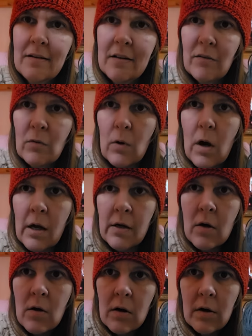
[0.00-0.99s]
The
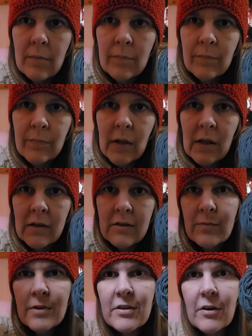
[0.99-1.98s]
Verano.
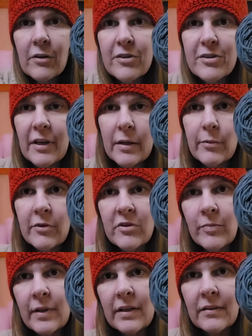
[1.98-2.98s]
This one's called
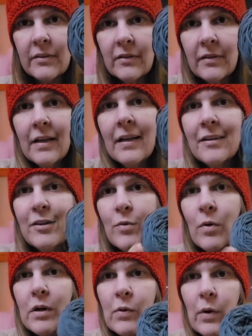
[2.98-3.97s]
Cyberspace. Do you
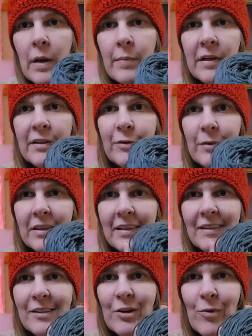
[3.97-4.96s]
wonder what I'm going to do with
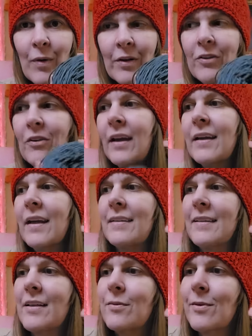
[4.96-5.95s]
it? Do you wonder? I can't
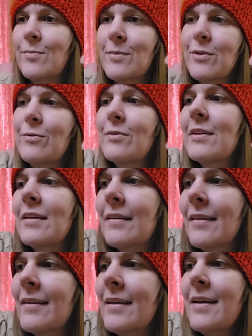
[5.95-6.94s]
tell you what I'm going to do with it.
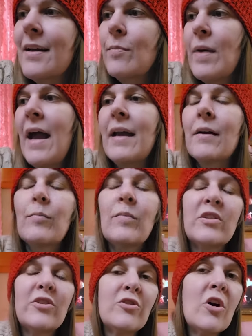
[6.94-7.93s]
Hey,
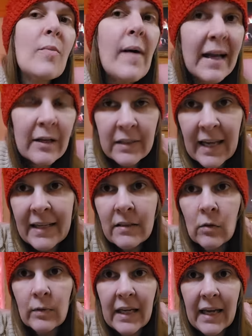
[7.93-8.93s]
but you know a Bag-O-Day
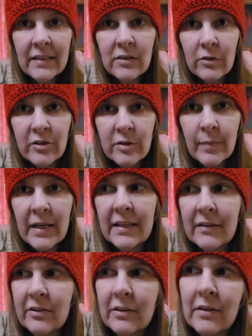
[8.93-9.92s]
don't cake till she
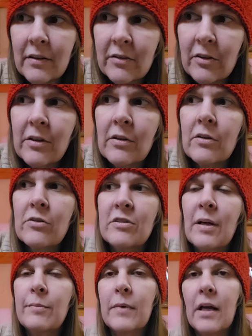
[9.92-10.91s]
makes. So you know there's
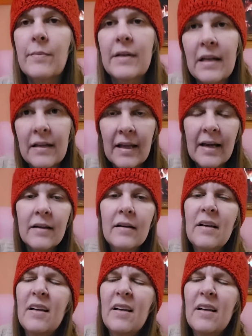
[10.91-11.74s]
something coming out of that.